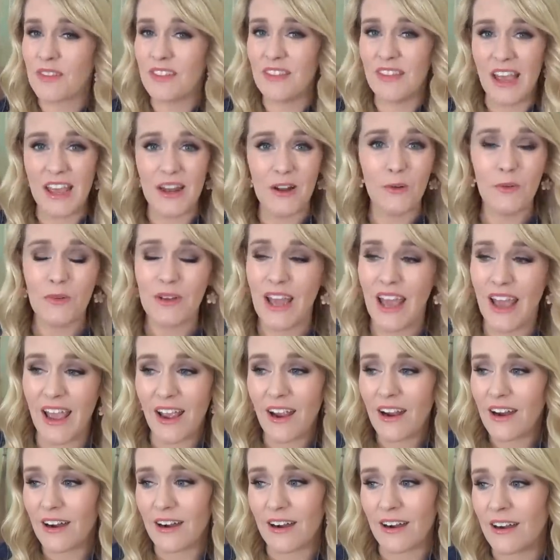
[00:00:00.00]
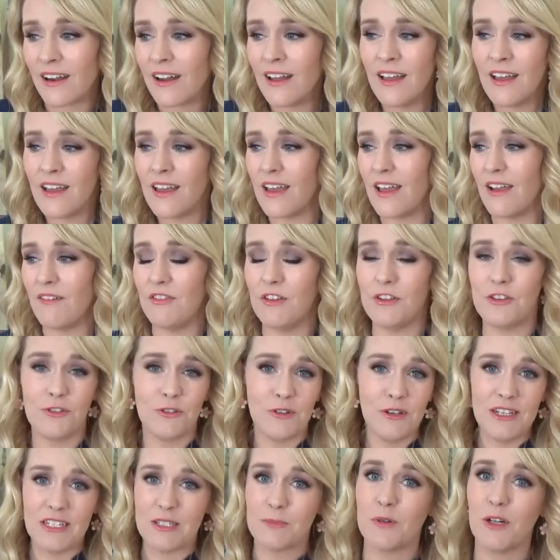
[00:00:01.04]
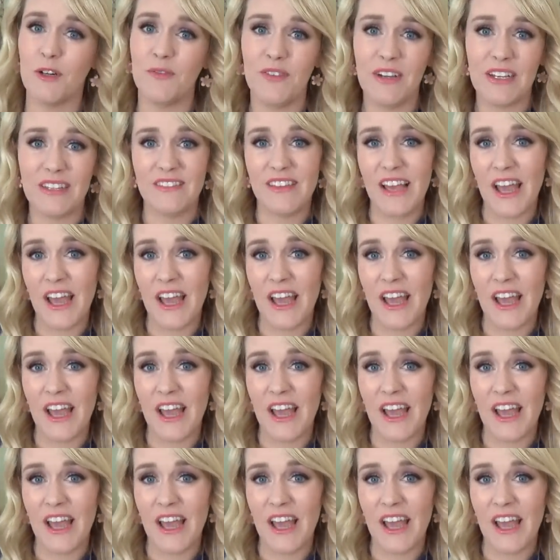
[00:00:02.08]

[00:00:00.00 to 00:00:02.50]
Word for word: They don't care if the tree is perfect.